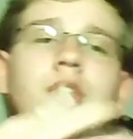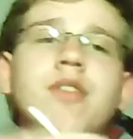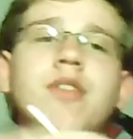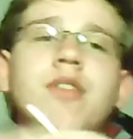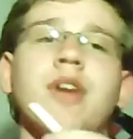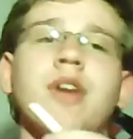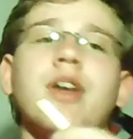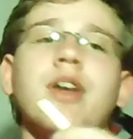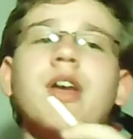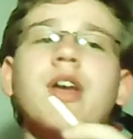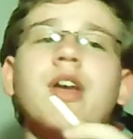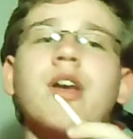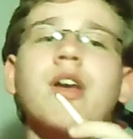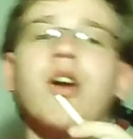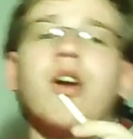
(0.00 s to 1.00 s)
So yeah,
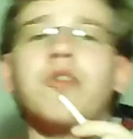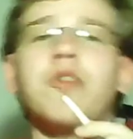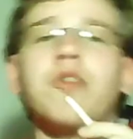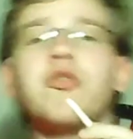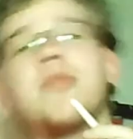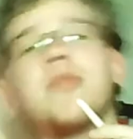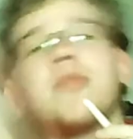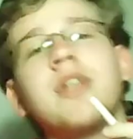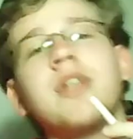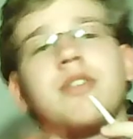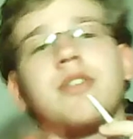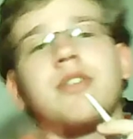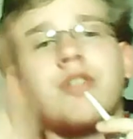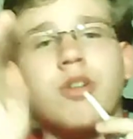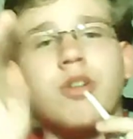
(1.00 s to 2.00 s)
on Google
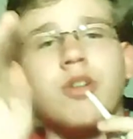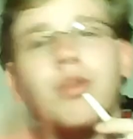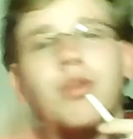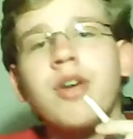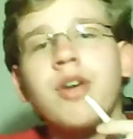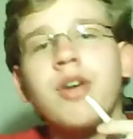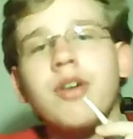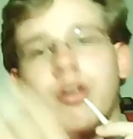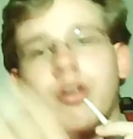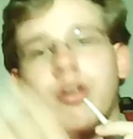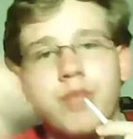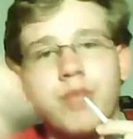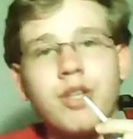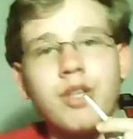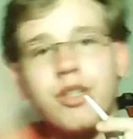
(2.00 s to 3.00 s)
Plus, go there,
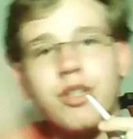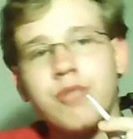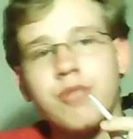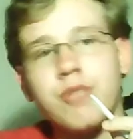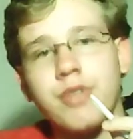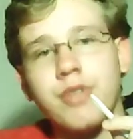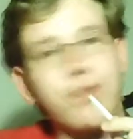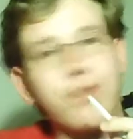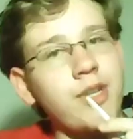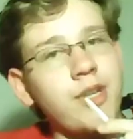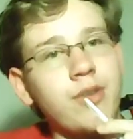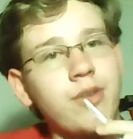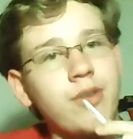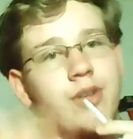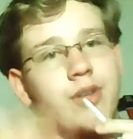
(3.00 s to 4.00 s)
put it in the description of this
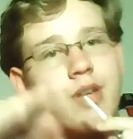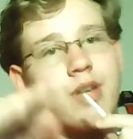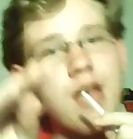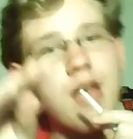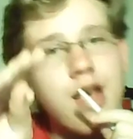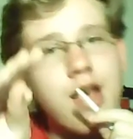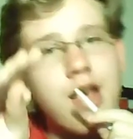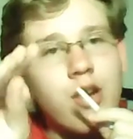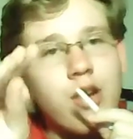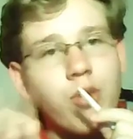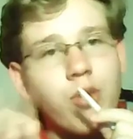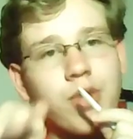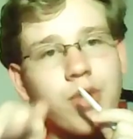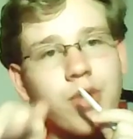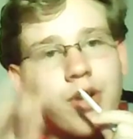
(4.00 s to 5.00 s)
video.
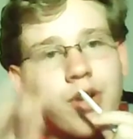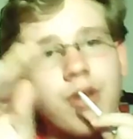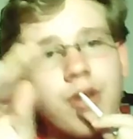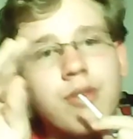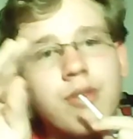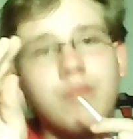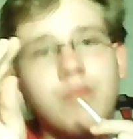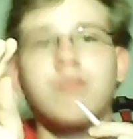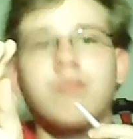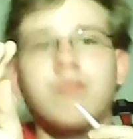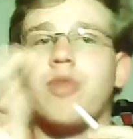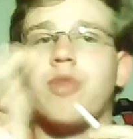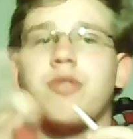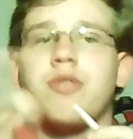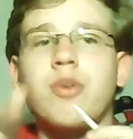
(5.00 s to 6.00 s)
Go there,
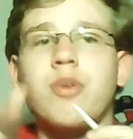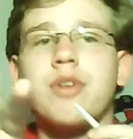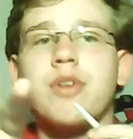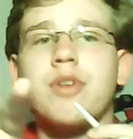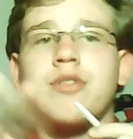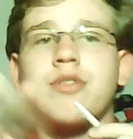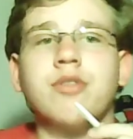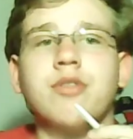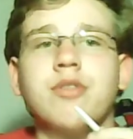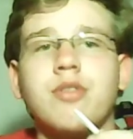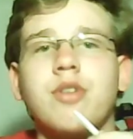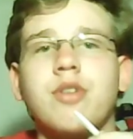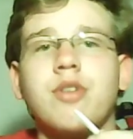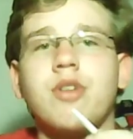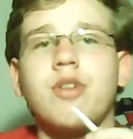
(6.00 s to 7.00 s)
post your question.
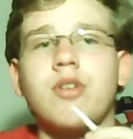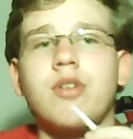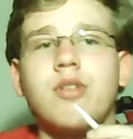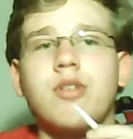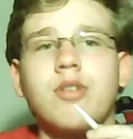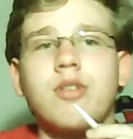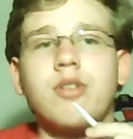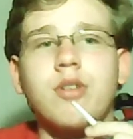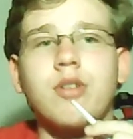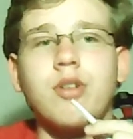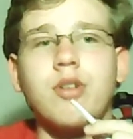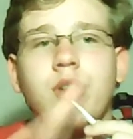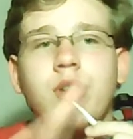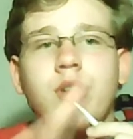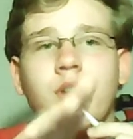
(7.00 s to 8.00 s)

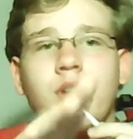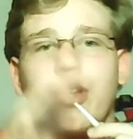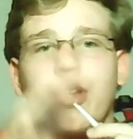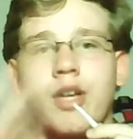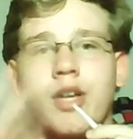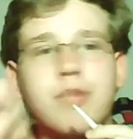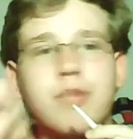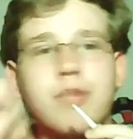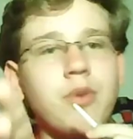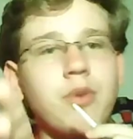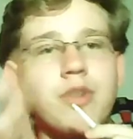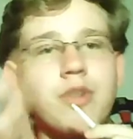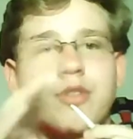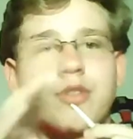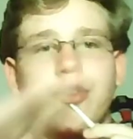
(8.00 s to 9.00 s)
Uh, ask me
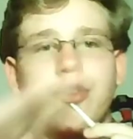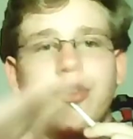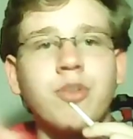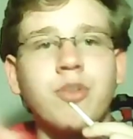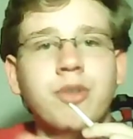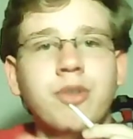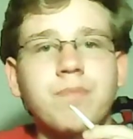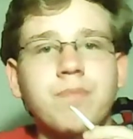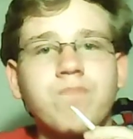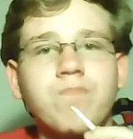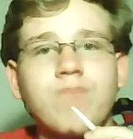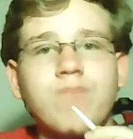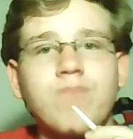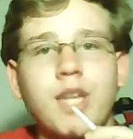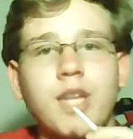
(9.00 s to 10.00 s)
questions all you want.
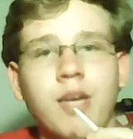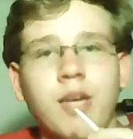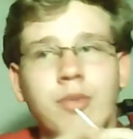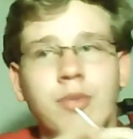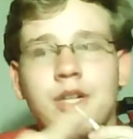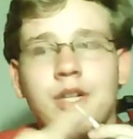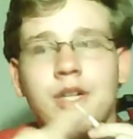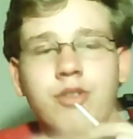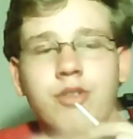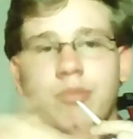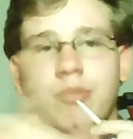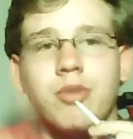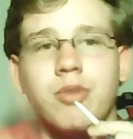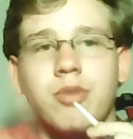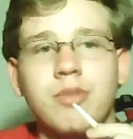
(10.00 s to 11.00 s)
I will actually
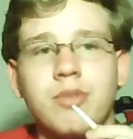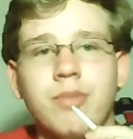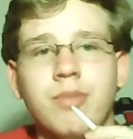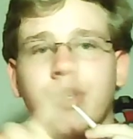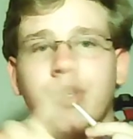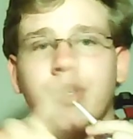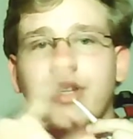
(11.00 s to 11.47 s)
post something